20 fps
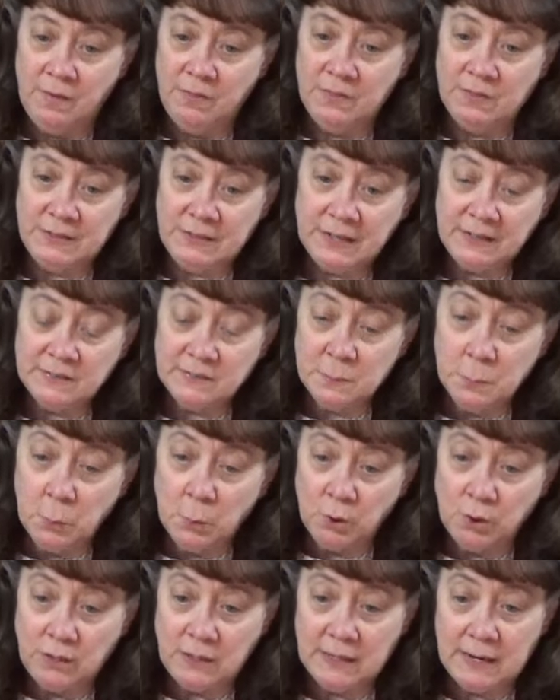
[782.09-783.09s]
The next
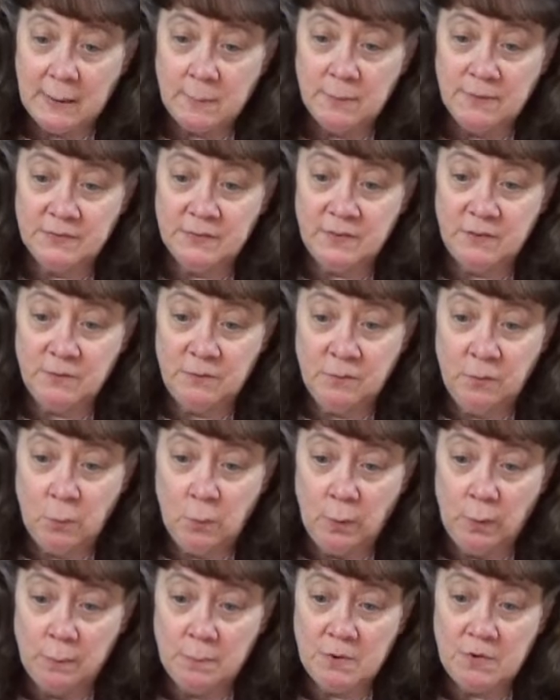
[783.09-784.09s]
morning I was
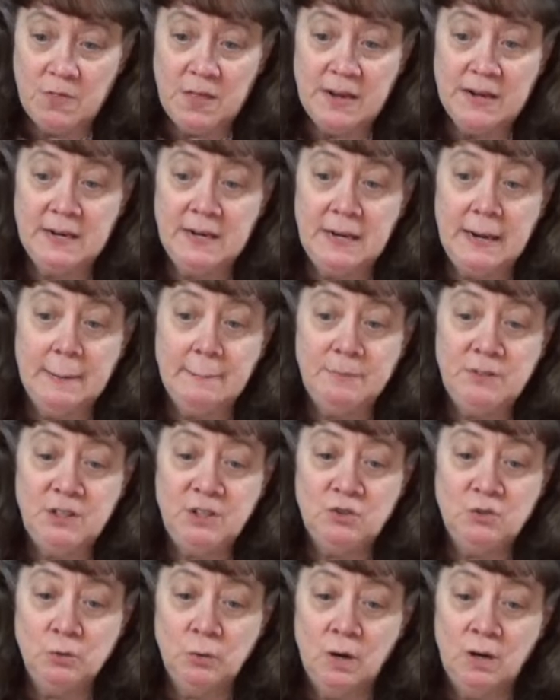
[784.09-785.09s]
informed that an
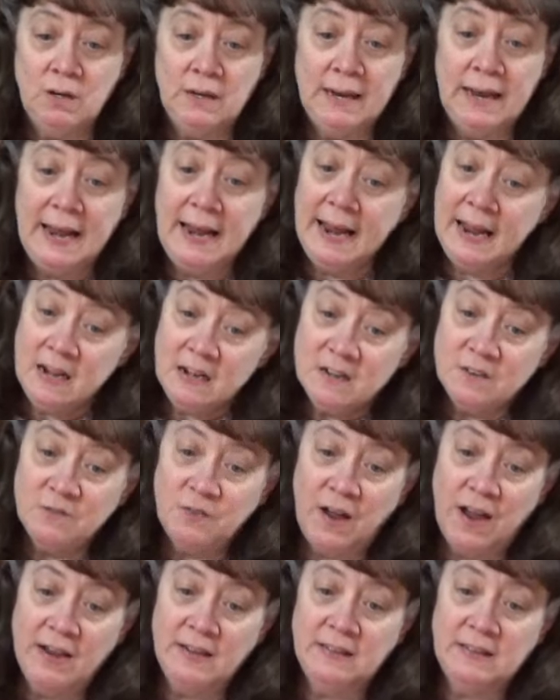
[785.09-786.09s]
empty trunk and a
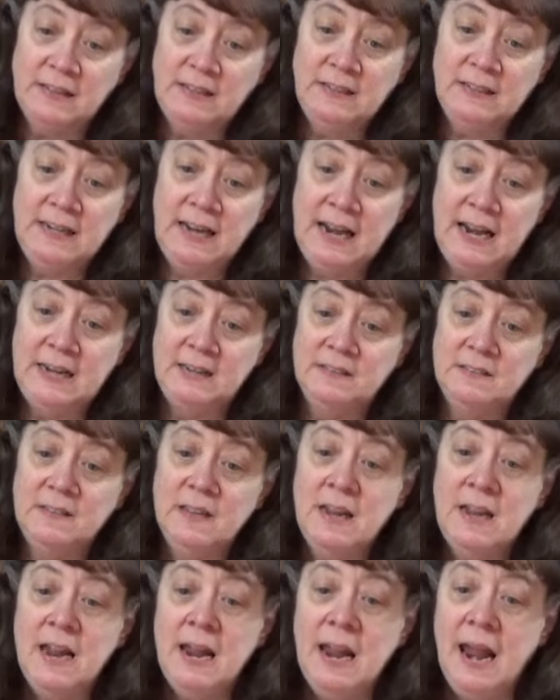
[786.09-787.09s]
violin case
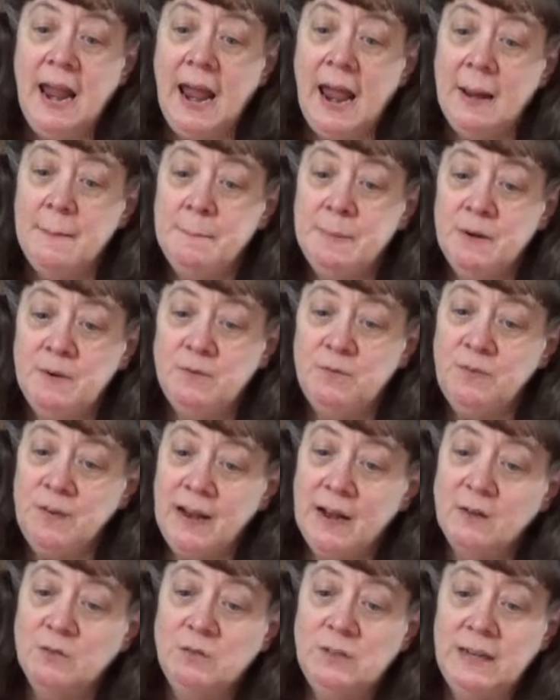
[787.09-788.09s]
had been
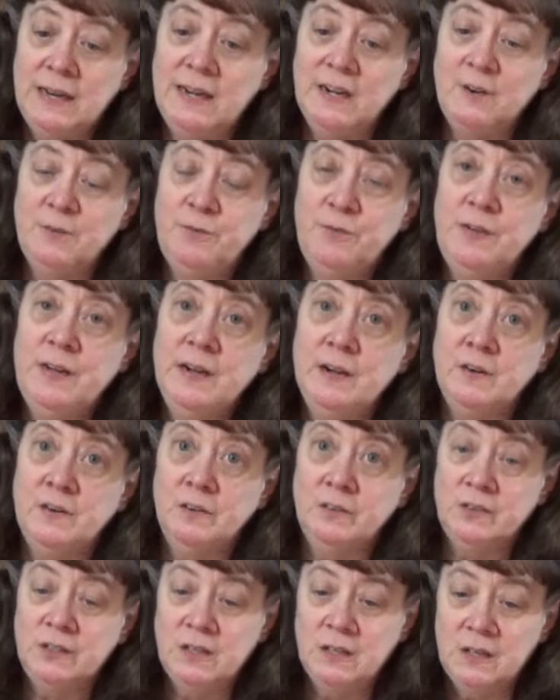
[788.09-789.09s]
found in a field.